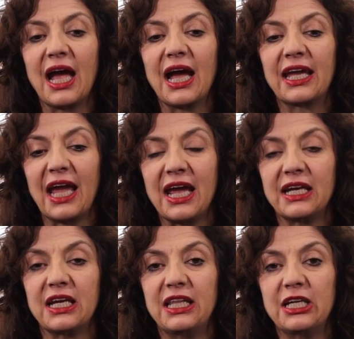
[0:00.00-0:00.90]

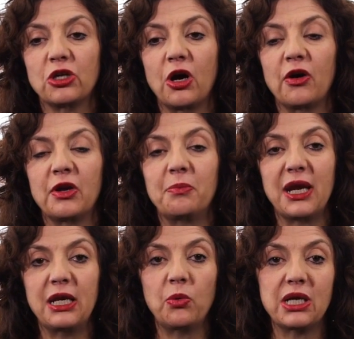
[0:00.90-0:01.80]
Again, these are in
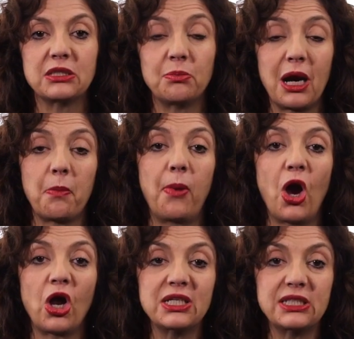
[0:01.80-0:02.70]
many ways about
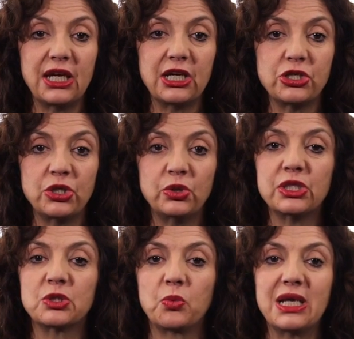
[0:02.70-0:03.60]
policy issues
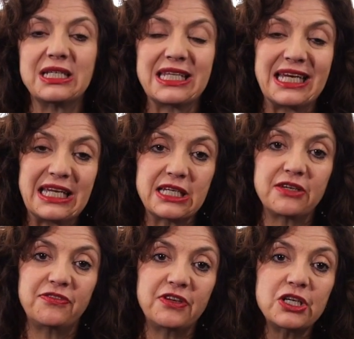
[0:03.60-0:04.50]
as well as the
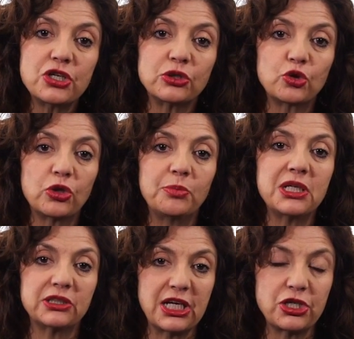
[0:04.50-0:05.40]
individual
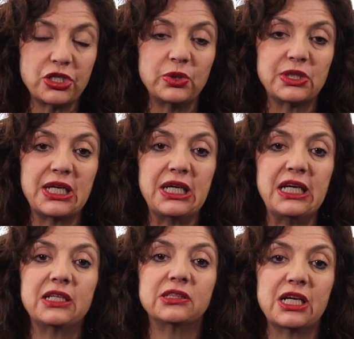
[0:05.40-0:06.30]
criminal issues and
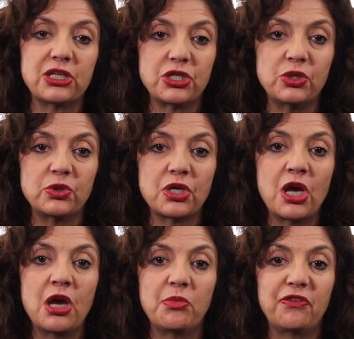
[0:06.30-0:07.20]
legal issues
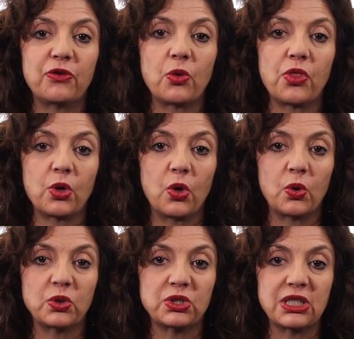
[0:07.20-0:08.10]
before the
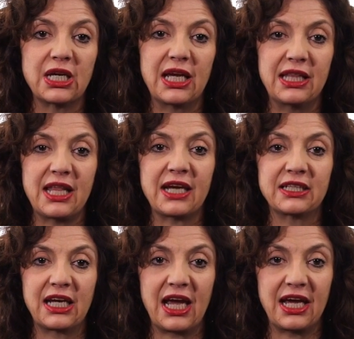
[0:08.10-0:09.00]
courts in
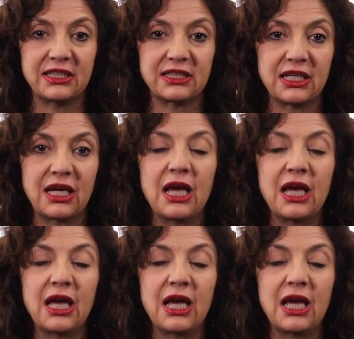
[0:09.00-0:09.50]
that case.